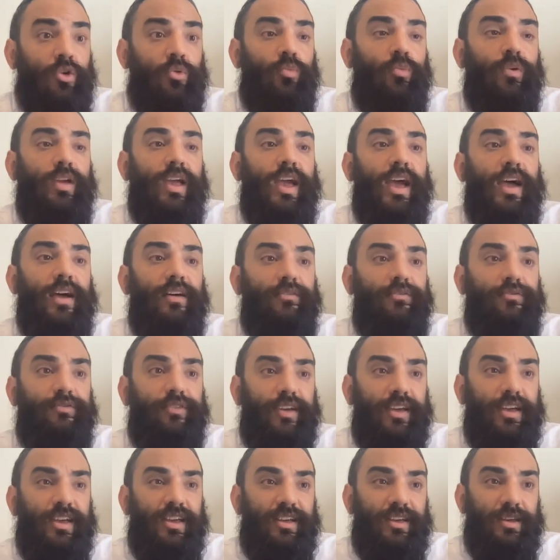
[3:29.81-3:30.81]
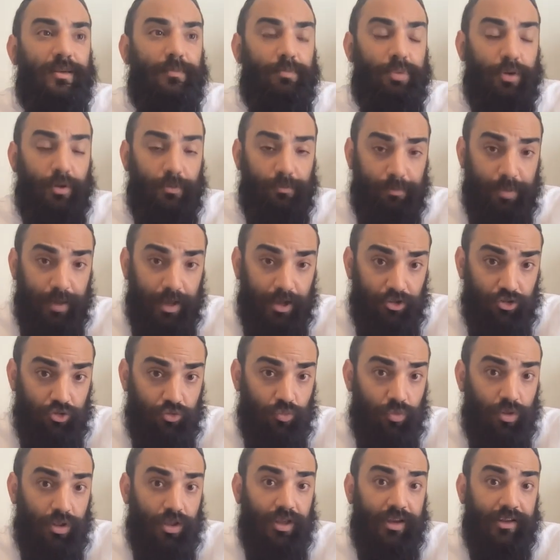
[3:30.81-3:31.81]
We have a
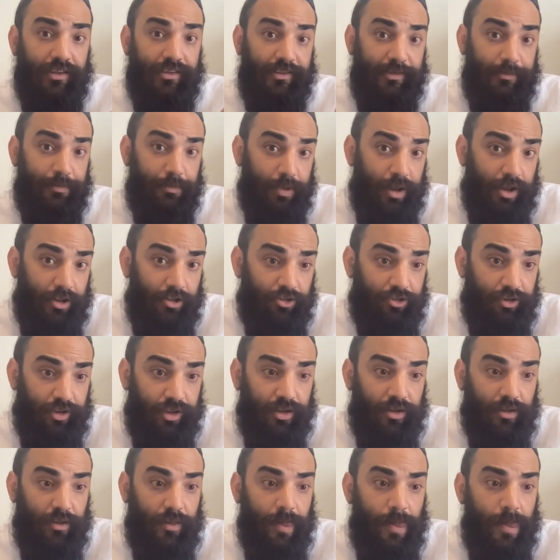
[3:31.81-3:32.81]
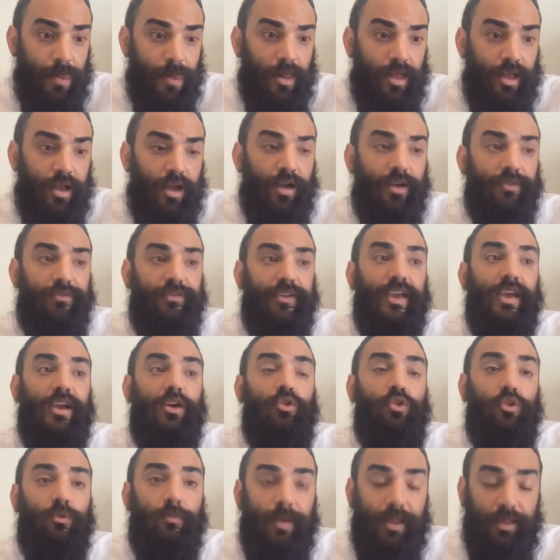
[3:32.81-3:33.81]
perpetual expression of
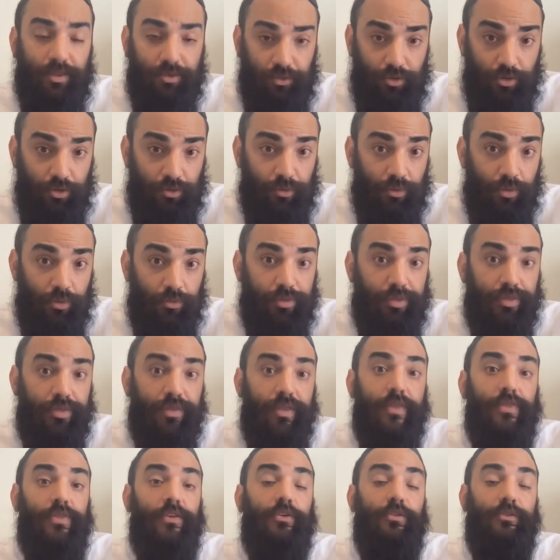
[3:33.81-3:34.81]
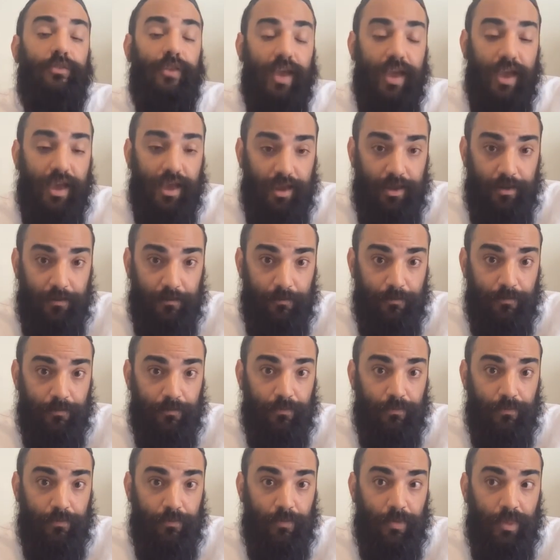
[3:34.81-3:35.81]
incremental growth, that there's A,
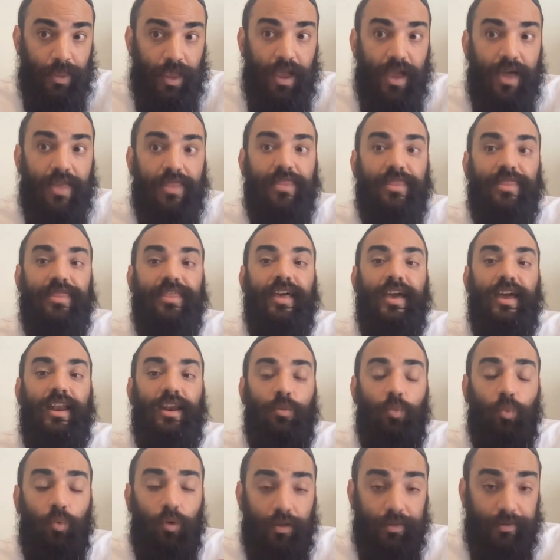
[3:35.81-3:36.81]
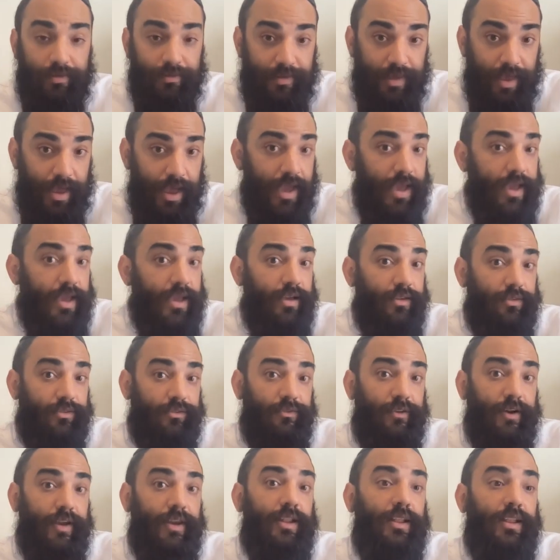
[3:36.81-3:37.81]
and then once A has
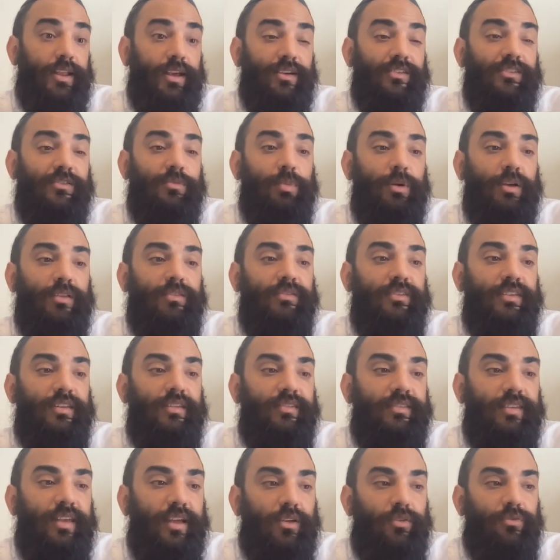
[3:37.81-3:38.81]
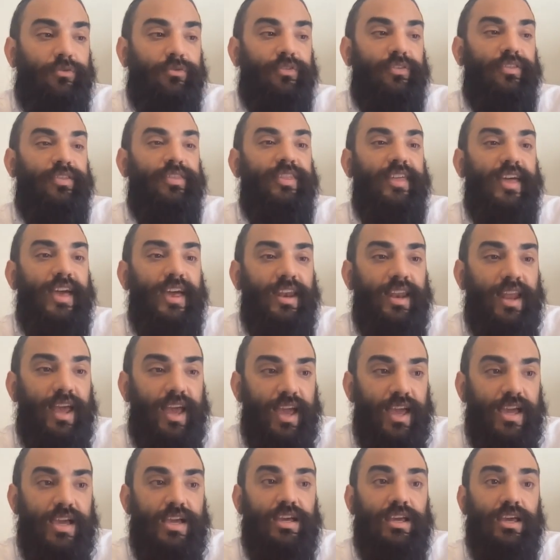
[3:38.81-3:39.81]
finally expressed itself, then
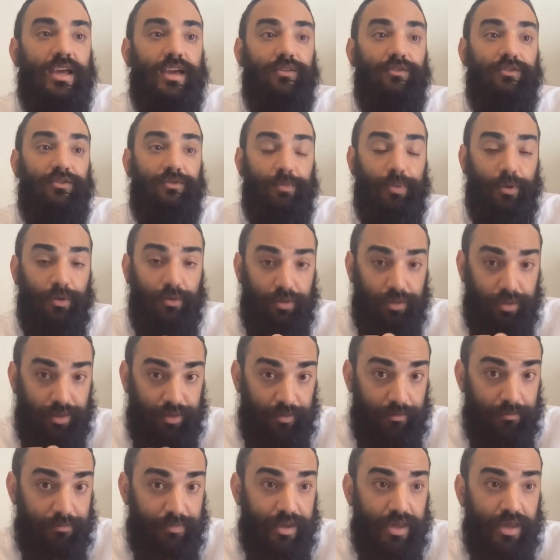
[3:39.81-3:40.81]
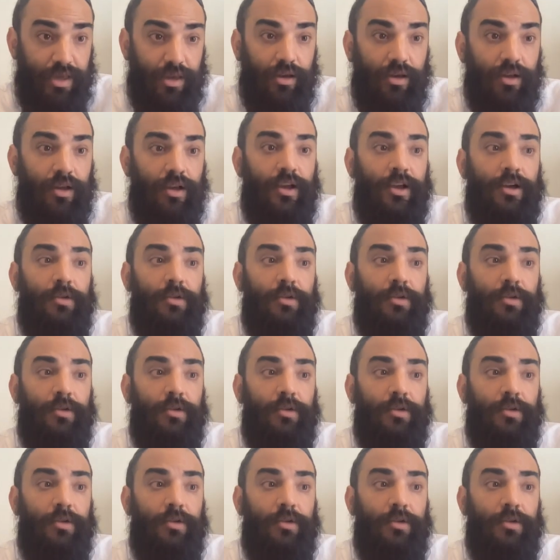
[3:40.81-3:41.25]
A gives birth to B.